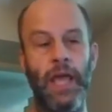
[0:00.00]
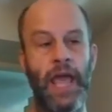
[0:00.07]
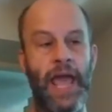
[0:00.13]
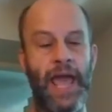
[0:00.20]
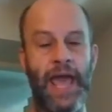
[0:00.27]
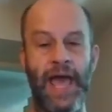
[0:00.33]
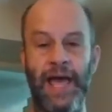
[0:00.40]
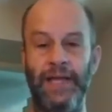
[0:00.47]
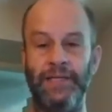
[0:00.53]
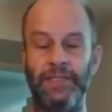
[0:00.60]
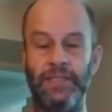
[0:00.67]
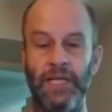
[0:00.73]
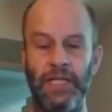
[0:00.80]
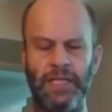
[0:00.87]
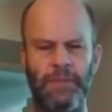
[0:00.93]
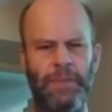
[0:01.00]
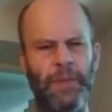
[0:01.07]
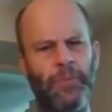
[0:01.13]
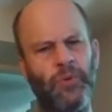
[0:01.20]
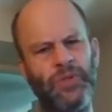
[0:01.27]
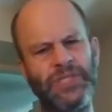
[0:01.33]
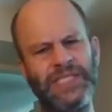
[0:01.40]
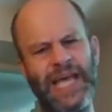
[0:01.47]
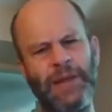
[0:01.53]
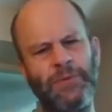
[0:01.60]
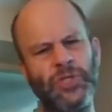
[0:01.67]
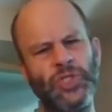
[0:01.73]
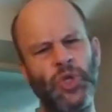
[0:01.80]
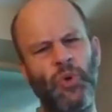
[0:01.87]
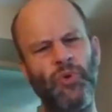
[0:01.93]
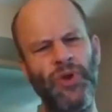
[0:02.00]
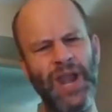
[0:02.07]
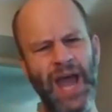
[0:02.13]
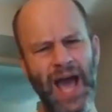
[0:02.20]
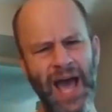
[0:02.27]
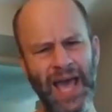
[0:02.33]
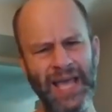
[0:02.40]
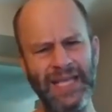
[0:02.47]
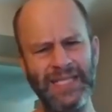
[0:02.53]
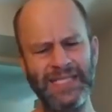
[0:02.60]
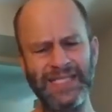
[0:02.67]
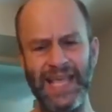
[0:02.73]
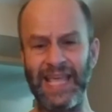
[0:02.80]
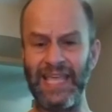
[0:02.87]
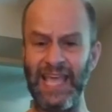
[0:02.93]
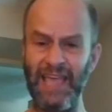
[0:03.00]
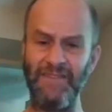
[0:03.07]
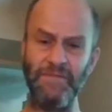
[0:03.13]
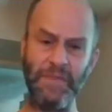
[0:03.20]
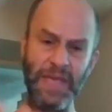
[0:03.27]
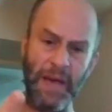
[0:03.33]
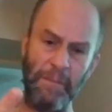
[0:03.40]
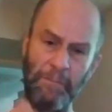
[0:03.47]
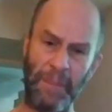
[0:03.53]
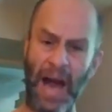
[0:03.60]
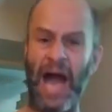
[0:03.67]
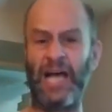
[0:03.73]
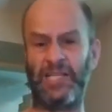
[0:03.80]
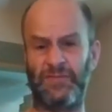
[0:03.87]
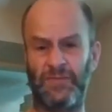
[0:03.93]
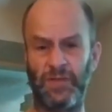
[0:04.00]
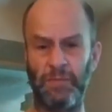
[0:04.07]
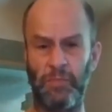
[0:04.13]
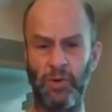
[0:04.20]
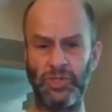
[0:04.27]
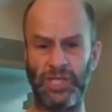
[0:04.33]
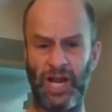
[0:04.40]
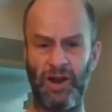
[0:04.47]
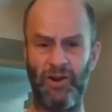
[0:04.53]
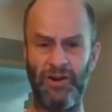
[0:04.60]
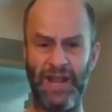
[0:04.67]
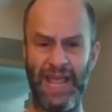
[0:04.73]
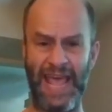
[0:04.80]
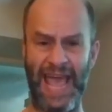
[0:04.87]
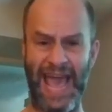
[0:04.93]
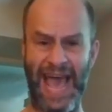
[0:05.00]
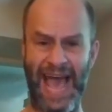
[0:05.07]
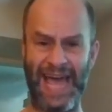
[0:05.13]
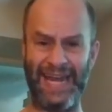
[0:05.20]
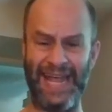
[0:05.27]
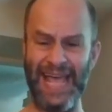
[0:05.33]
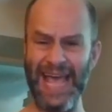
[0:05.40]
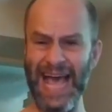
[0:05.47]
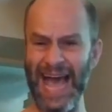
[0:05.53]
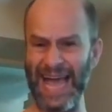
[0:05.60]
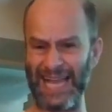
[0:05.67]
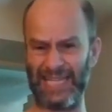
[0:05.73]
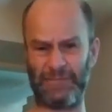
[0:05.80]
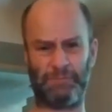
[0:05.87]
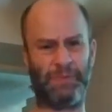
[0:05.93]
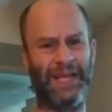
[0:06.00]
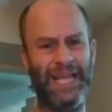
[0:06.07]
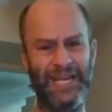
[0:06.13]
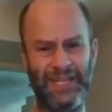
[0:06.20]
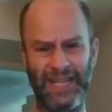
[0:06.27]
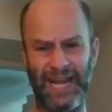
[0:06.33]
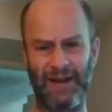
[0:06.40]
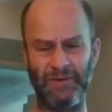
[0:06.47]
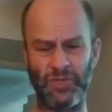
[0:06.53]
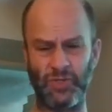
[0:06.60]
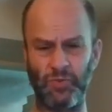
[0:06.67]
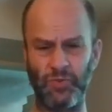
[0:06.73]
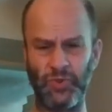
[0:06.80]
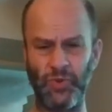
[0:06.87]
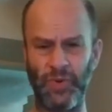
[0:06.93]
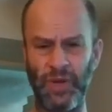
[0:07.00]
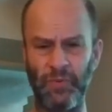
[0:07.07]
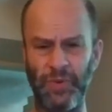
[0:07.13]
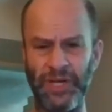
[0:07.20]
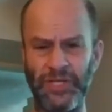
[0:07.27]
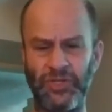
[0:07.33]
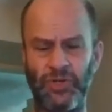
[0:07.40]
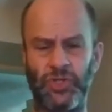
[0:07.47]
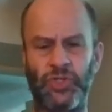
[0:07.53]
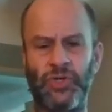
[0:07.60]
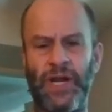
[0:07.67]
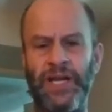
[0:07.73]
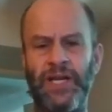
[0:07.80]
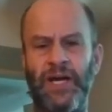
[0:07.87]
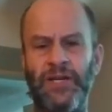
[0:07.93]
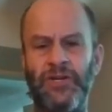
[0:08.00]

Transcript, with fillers: and the people inside were so nice. They gave me a box for the books I already had. I explained that I was doing research trying to